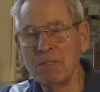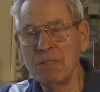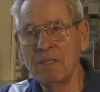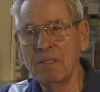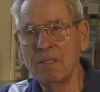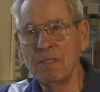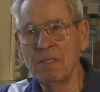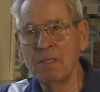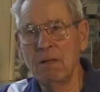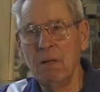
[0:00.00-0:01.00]

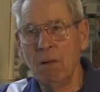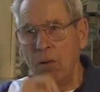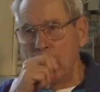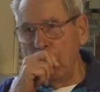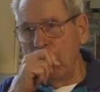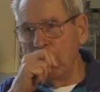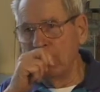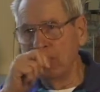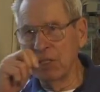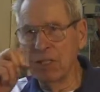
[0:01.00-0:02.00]
Right.
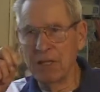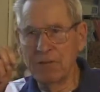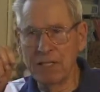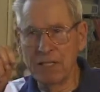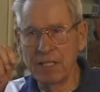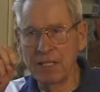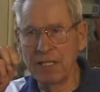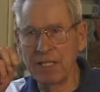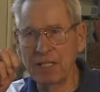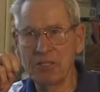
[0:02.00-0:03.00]
Photography, on the other
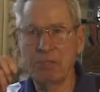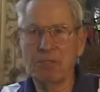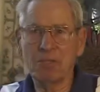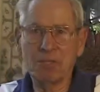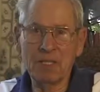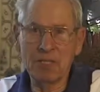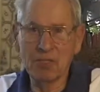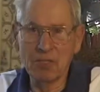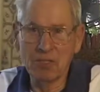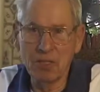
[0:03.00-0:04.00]
hand, is one of the
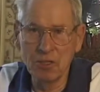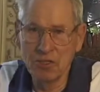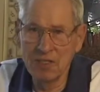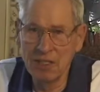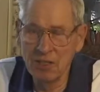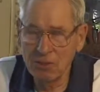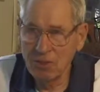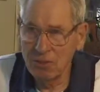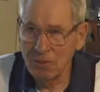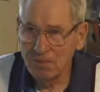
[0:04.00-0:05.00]
most social things you
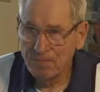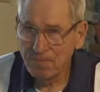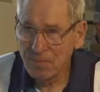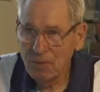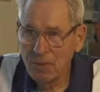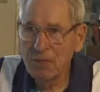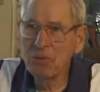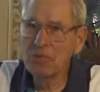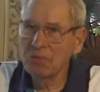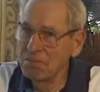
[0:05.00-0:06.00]
could do, which
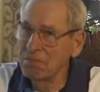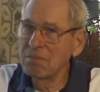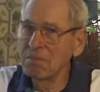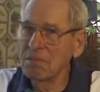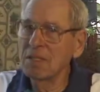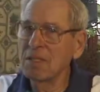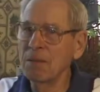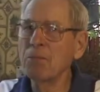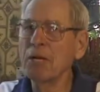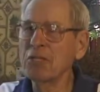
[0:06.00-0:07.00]
was
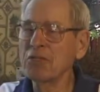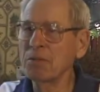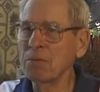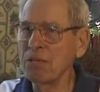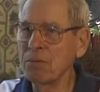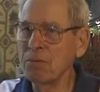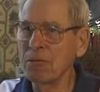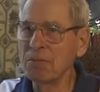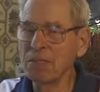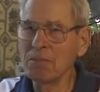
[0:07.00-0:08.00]
a plus in my
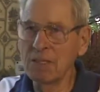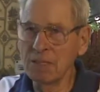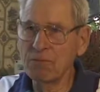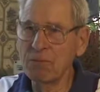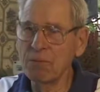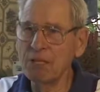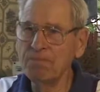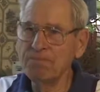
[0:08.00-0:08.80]
department, for me.